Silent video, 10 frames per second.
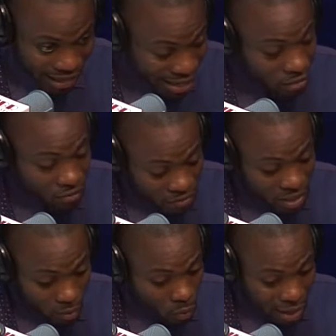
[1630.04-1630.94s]
kind of
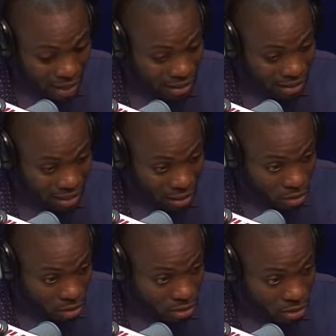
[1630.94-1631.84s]
thing where they are
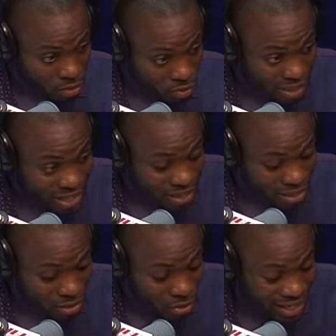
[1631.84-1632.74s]
not really
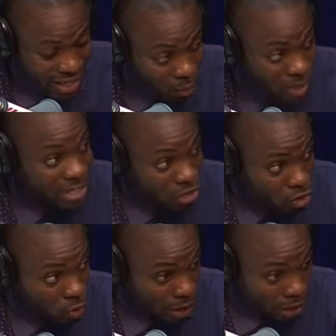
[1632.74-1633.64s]
looking at what they are doing?